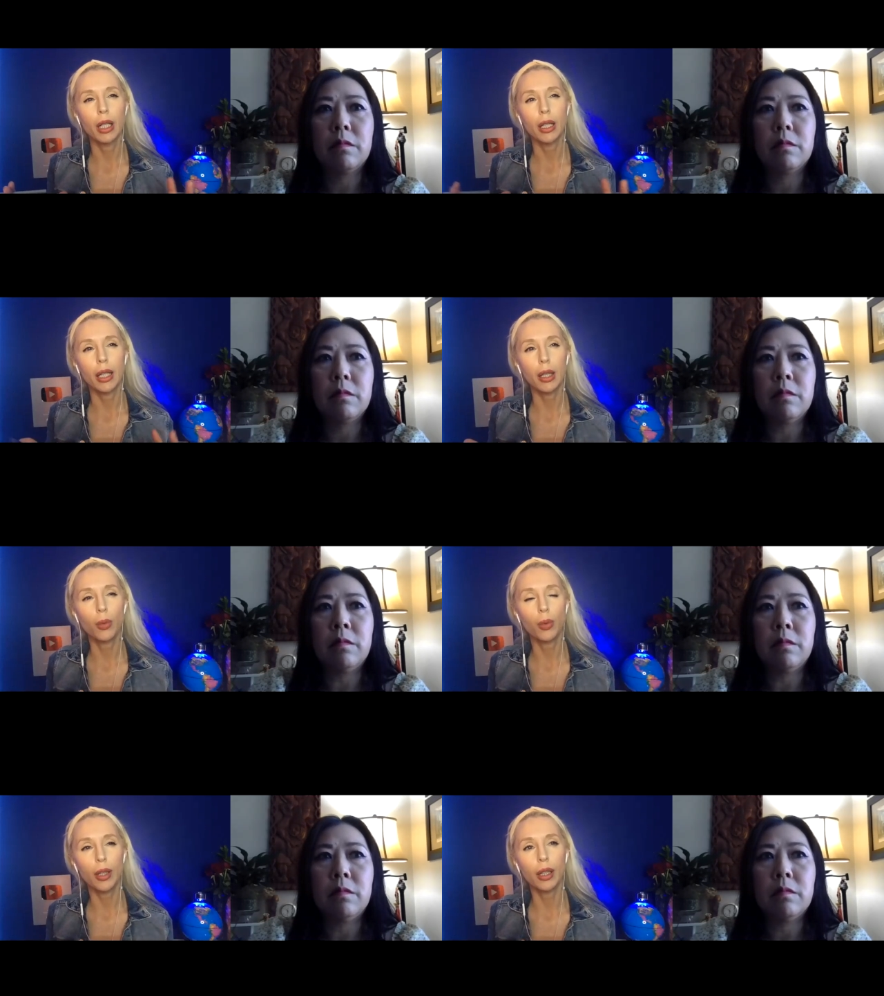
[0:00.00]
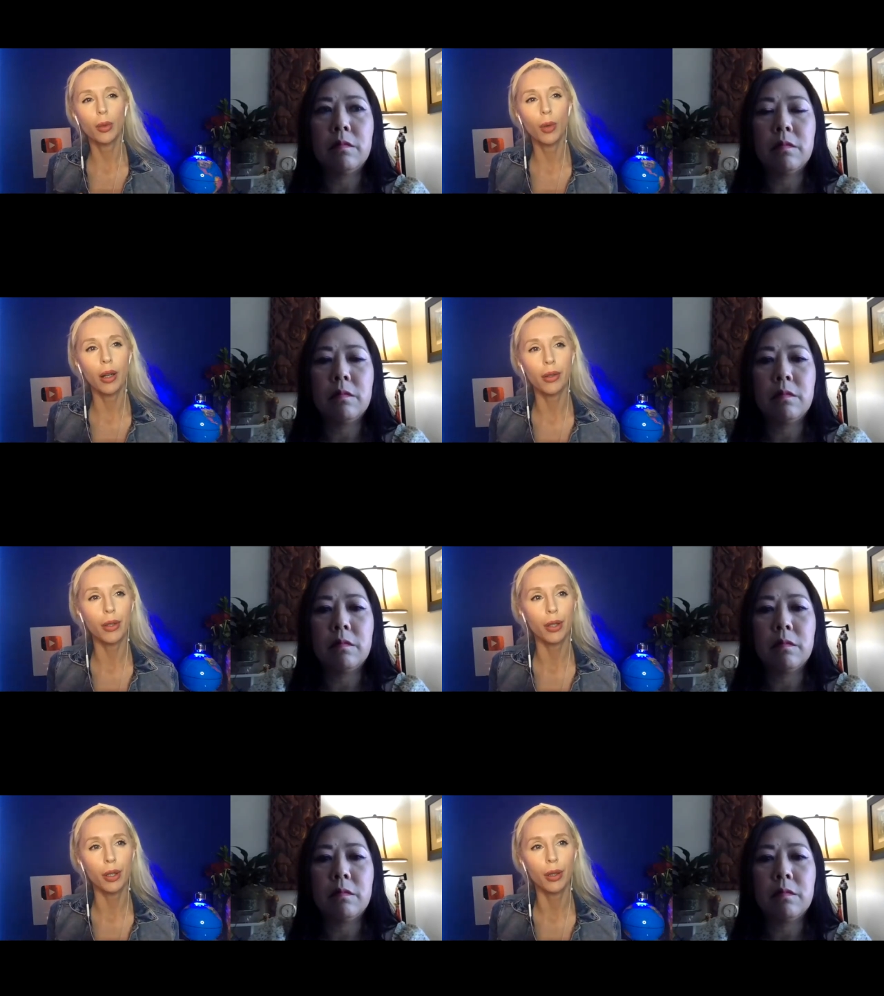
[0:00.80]
Speaker 1: that he really wants
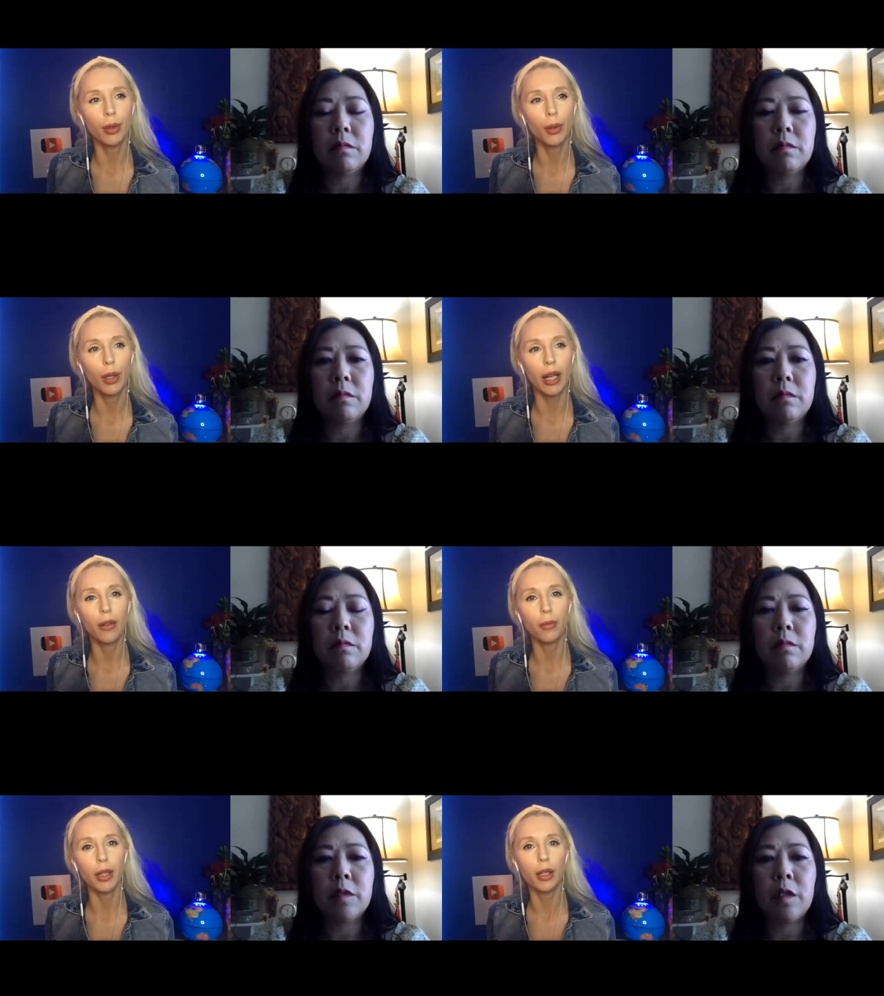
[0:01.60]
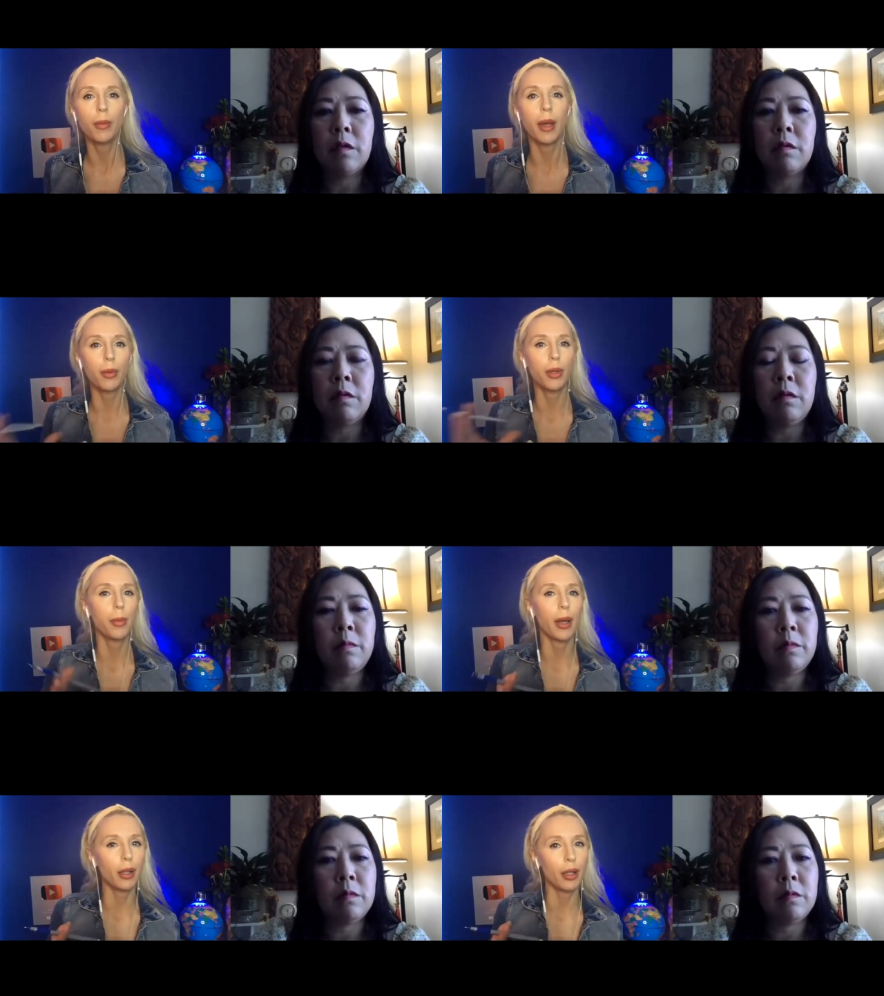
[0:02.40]
to kind of bring your memory
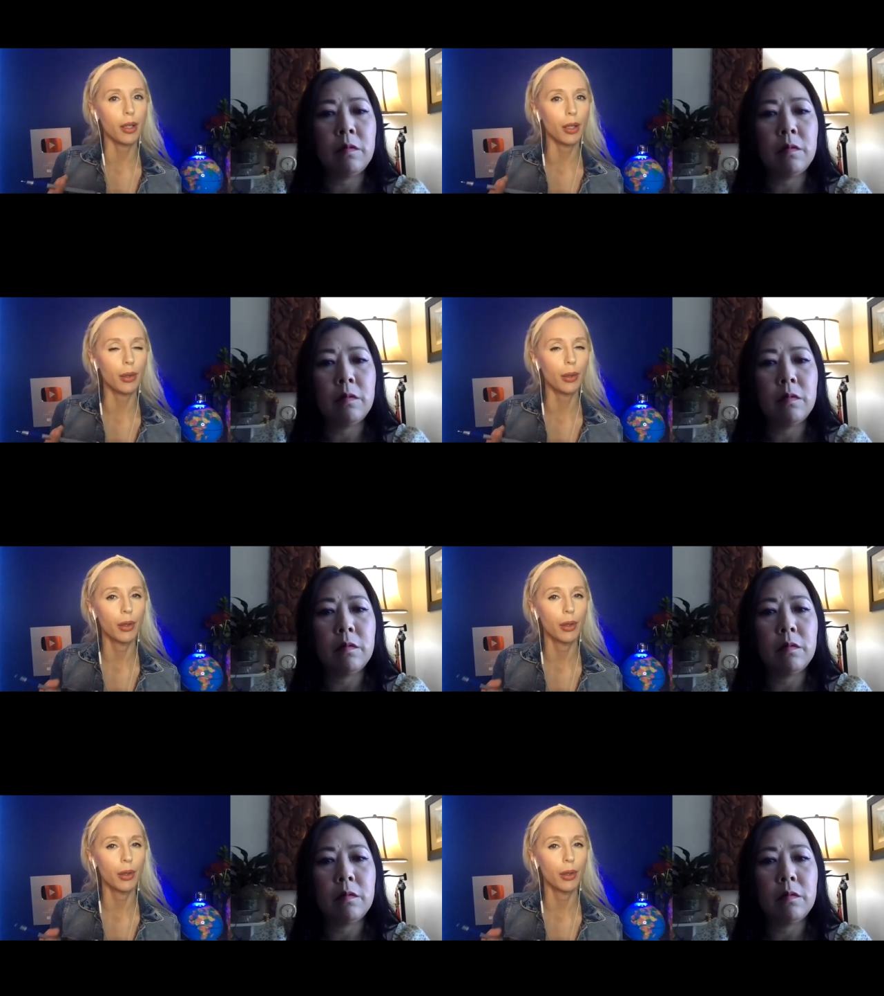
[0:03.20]
back into.